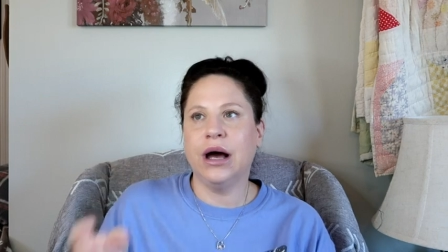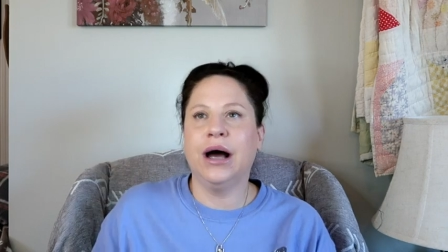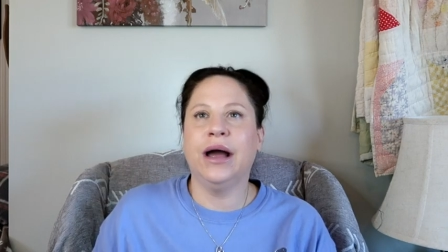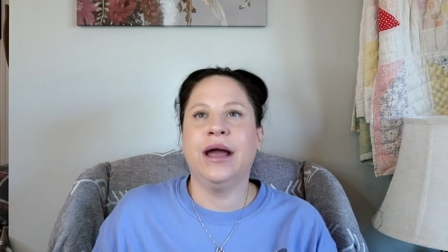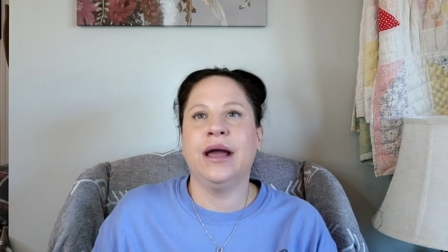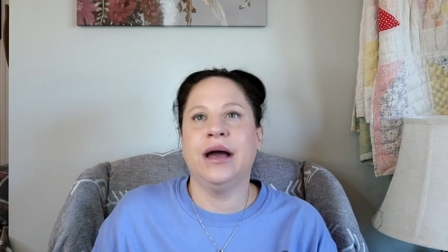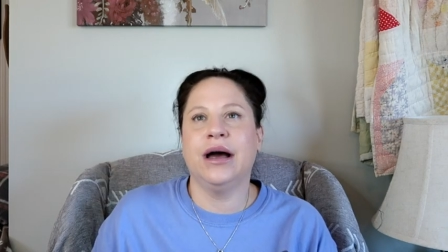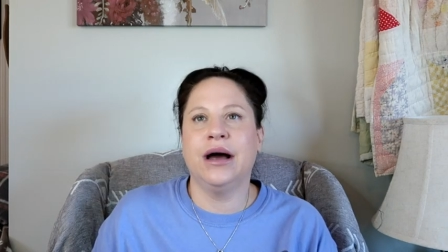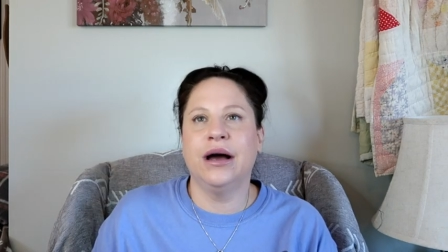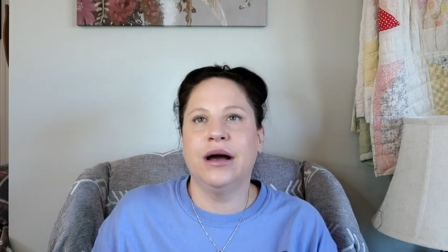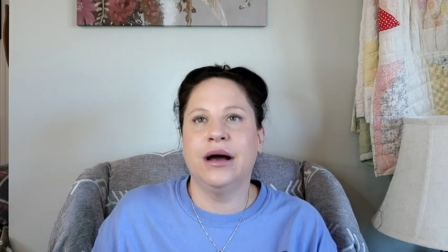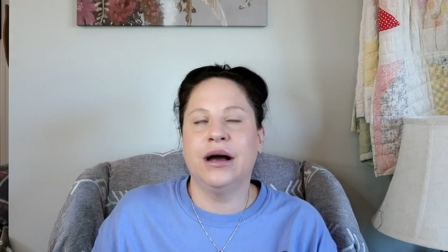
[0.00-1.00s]
I
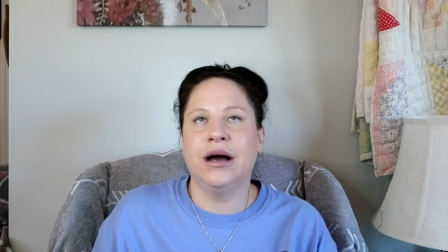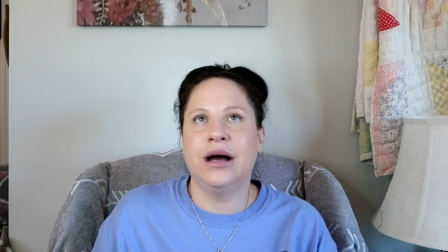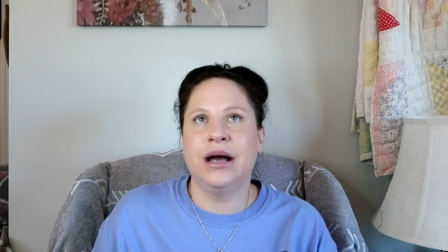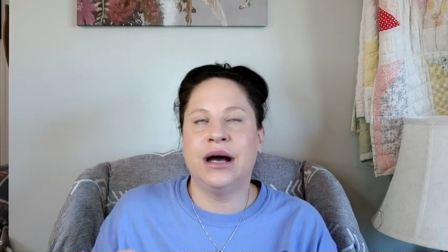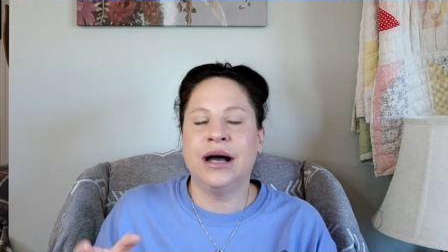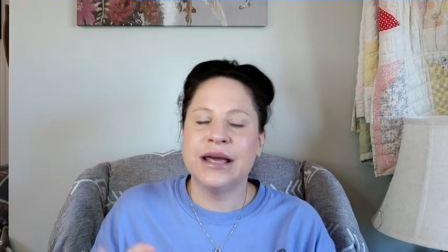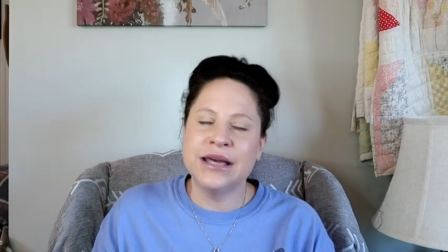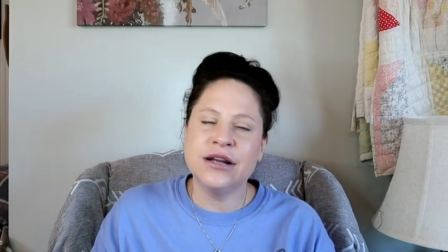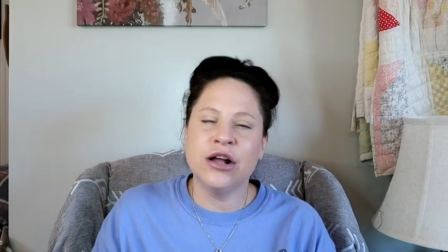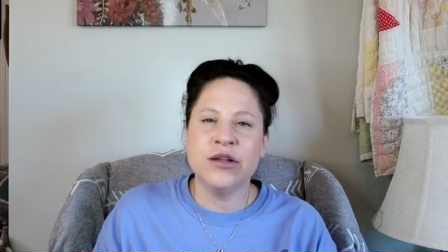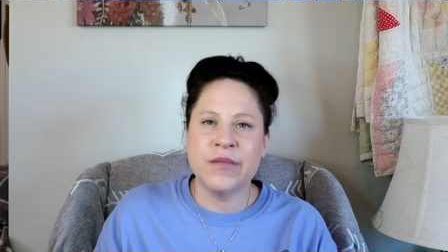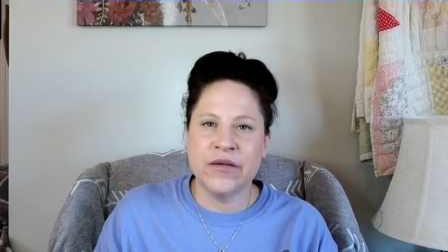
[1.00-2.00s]
I end
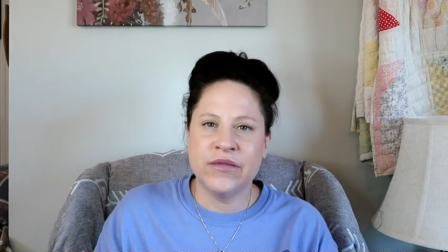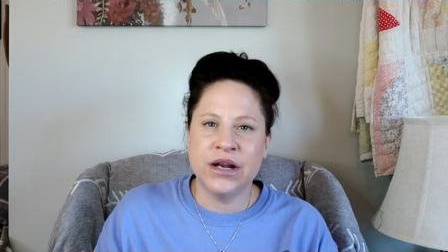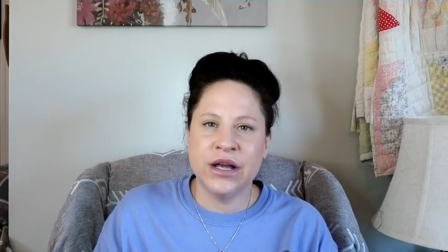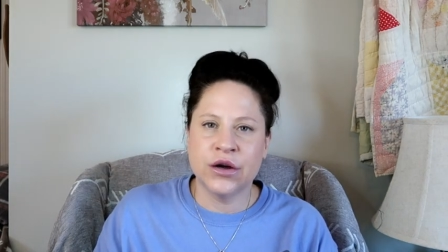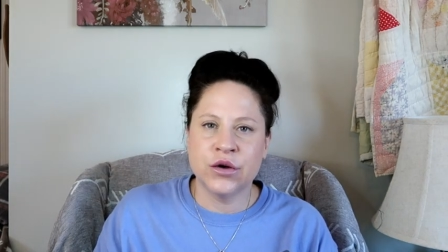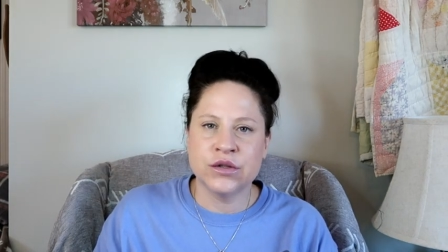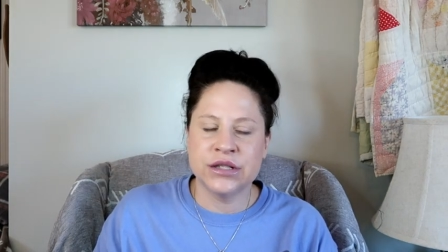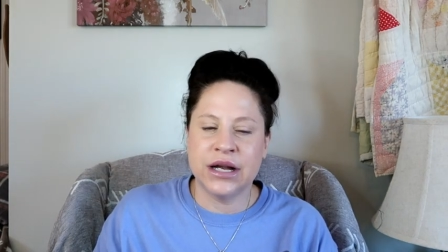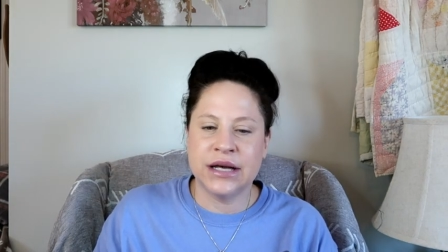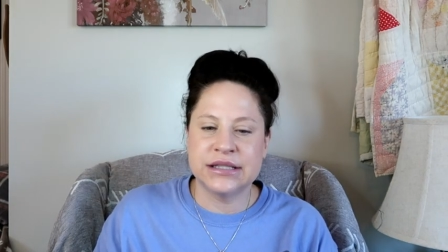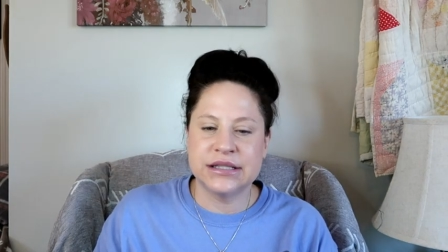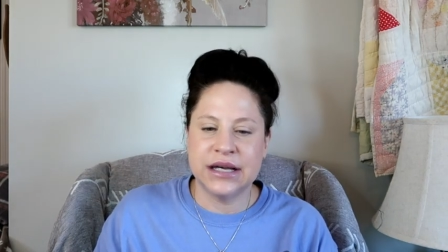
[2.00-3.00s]
all of my videos and
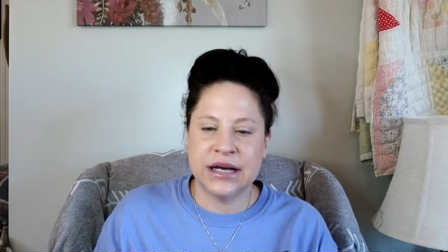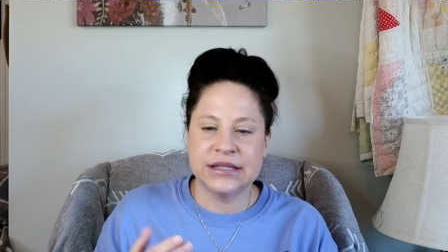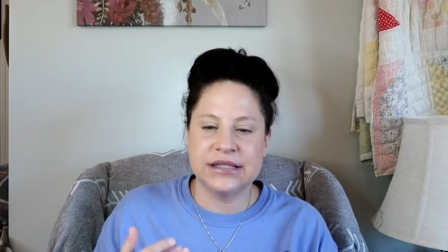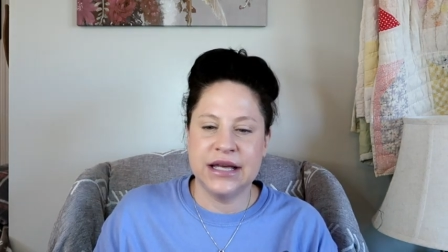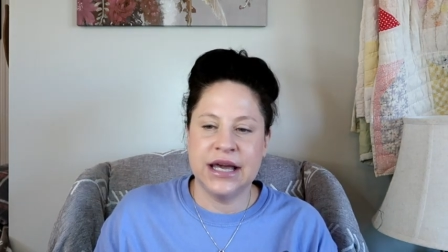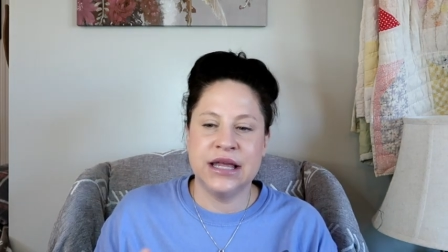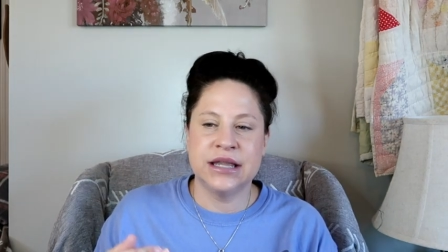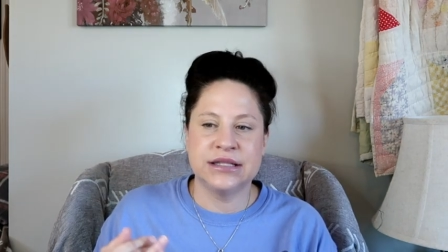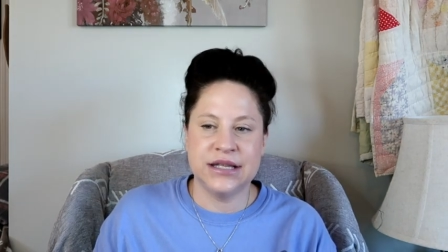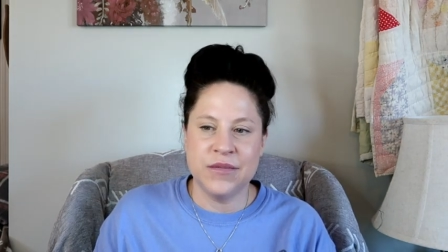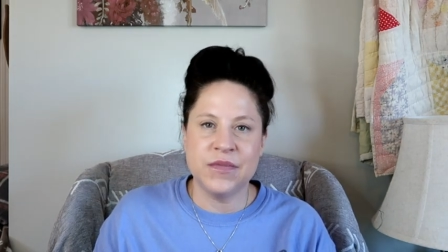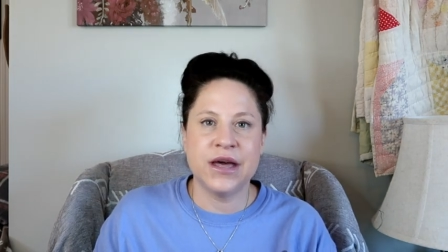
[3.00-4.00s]
I, I say the
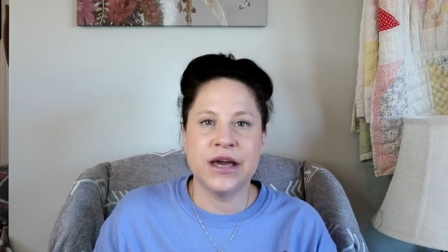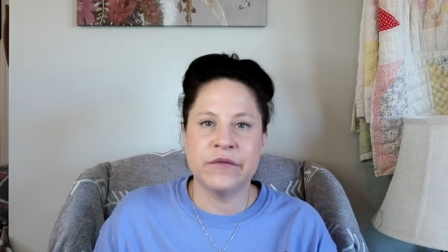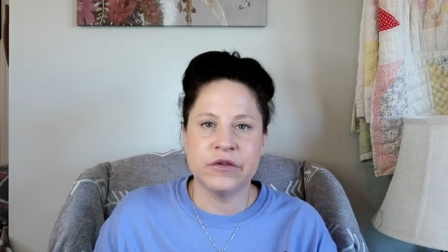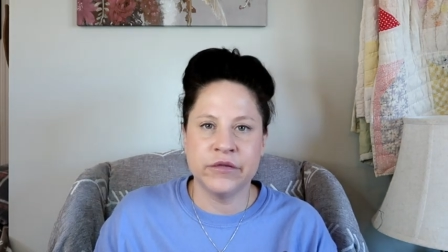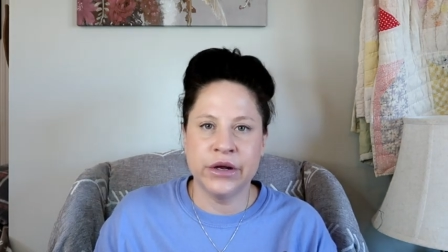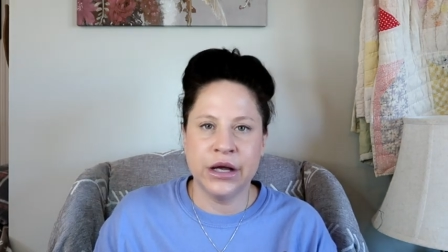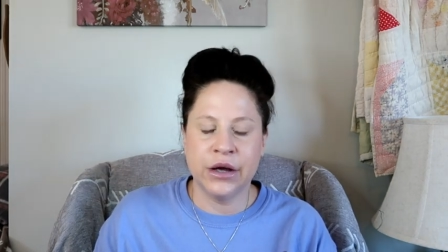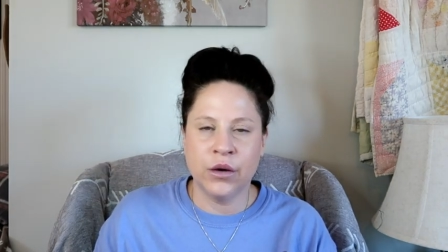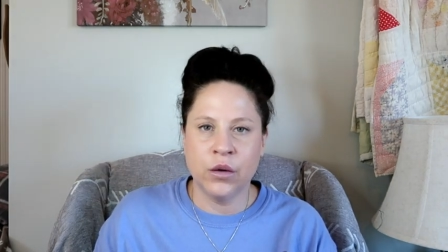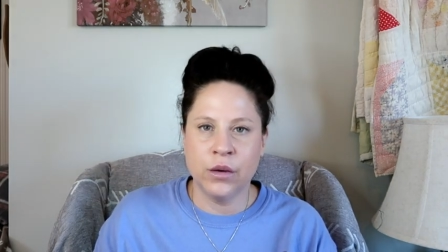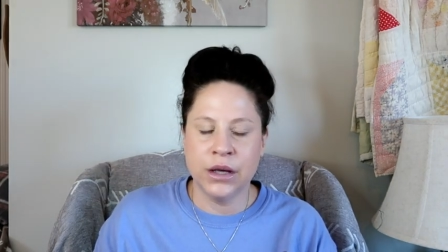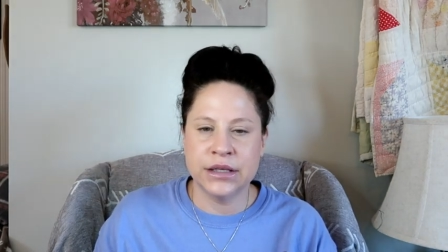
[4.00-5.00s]
same thing every video.